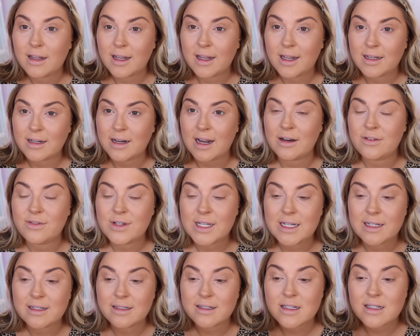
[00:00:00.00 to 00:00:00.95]
it kind of,
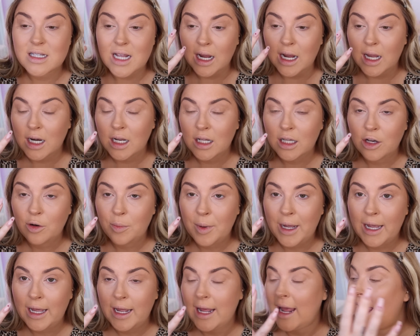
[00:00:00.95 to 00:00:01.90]
like, sunk in a little
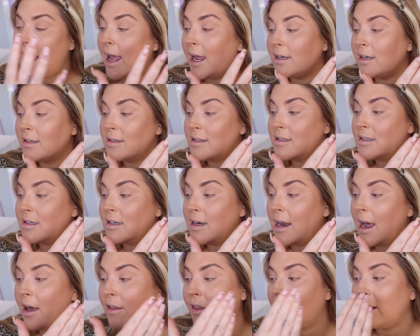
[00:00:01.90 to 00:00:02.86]
bit, and
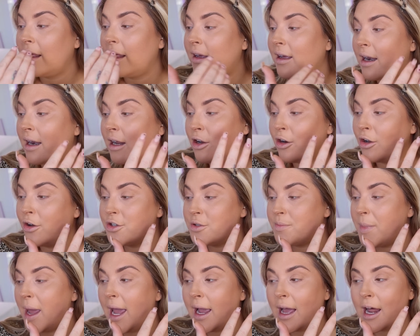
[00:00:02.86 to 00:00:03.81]
now the, like, kind of glows
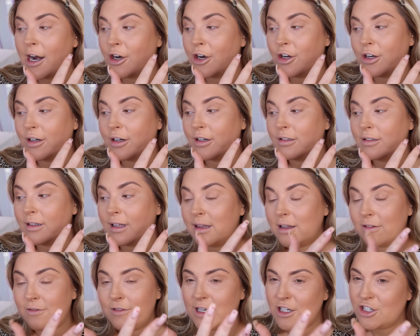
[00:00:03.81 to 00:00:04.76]
back. I don't know. Like,
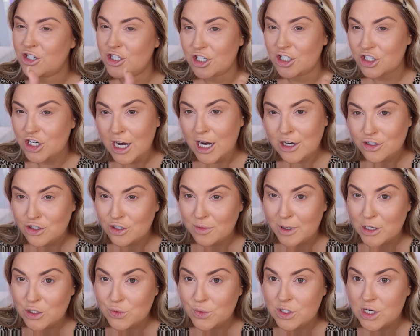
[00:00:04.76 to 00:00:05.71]
the finish didn't change too
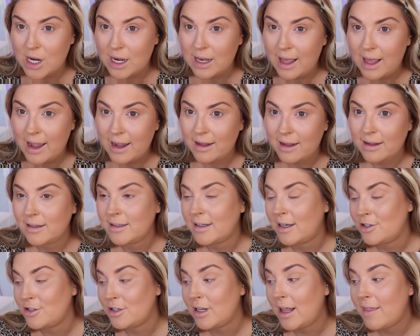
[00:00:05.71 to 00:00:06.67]
much, which I like.
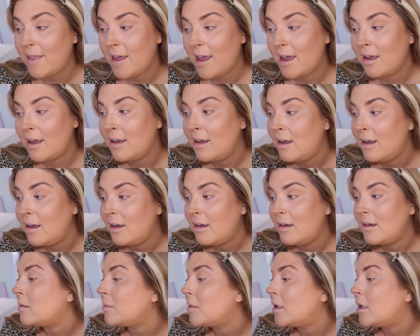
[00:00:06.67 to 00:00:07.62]
I do like that.
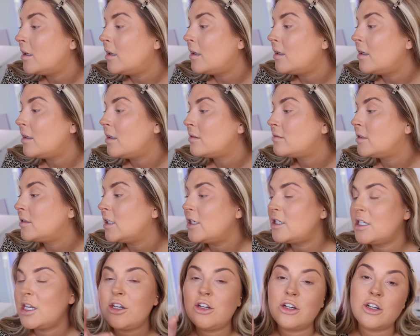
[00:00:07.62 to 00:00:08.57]
I'm gonna
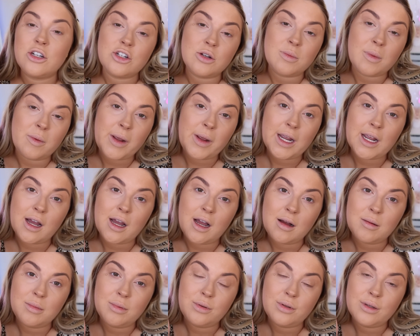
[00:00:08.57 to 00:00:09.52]
continue to do my
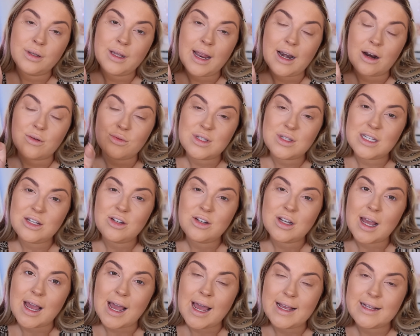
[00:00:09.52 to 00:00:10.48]
makeup, and I'll see you
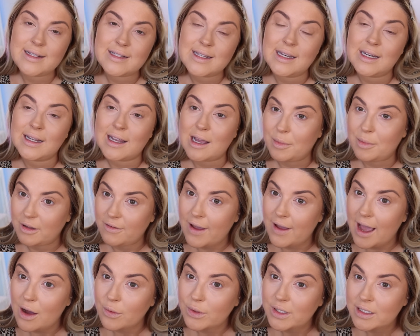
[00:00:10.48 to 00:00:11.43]
guys in a couple of
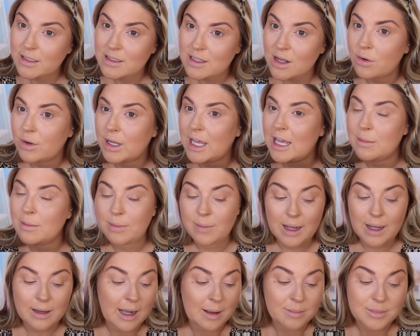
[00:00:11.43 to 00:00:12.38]
hours. I'll keep
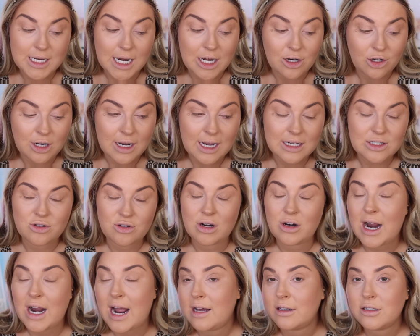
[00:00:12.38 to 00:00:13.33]
updating you guys
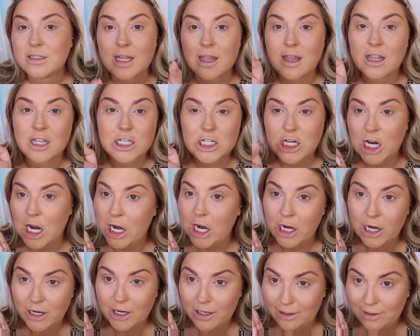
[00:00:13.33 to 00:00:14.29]
throughout the day.